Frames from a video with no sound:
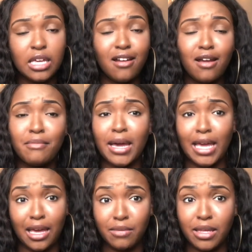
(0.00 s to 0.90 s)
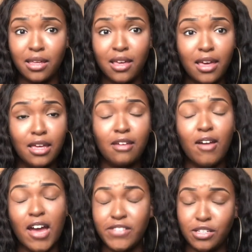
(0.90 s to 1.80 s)
You're in Miami, you
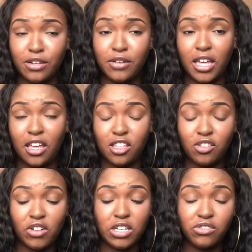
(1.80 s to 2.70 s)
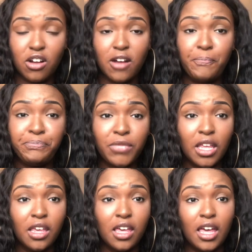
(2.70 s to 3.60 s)
have to go to a Haitian restaurant.
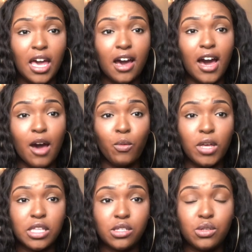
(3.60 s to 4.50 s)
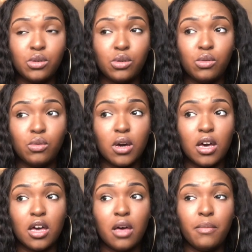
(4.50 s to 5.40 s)
I went to
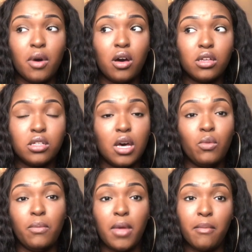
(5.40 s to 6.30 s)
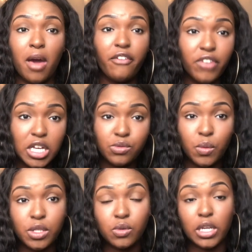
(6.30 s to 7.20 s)
also when me and my friends, we
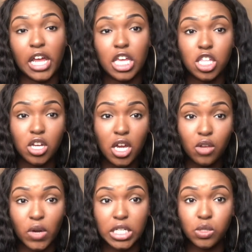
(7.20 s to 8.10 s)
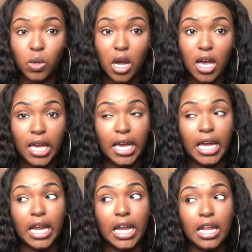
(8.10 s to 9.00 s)
went to a Nigerian restaurant
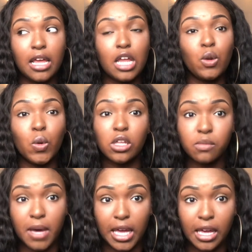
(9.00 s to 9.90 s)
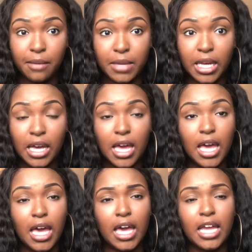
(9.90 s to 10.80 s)
in North Miami,
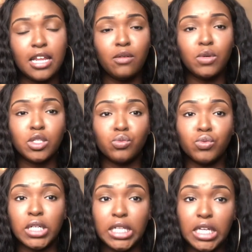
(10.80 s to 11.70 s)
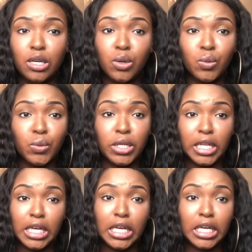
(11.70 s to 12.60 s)
and it was really
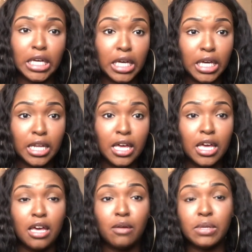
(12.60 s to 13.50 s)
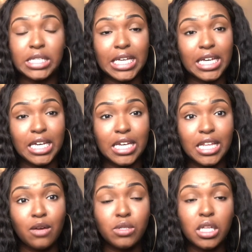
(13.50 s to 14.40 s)
really good. It was good.
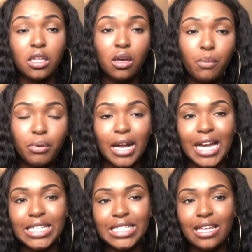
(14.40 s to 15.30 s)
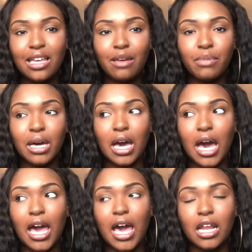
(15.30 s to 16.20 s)
It was a little pricey, but
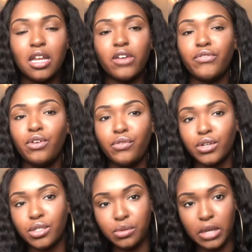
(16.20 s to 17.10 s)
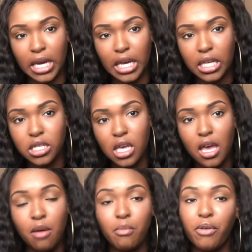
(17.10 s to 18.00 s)
I had enough food for 2 days.
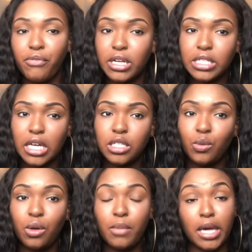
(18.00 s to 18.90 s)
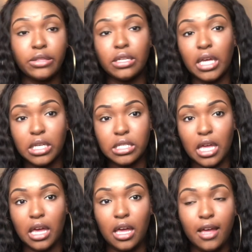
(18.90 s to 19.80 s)
My friends actually went back the next
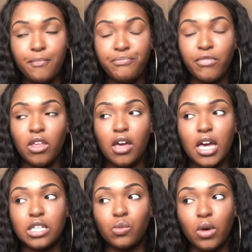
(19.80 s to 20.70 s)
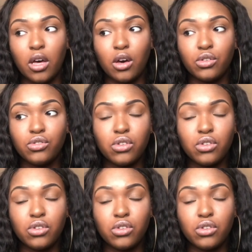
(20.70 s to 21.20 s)
day as well.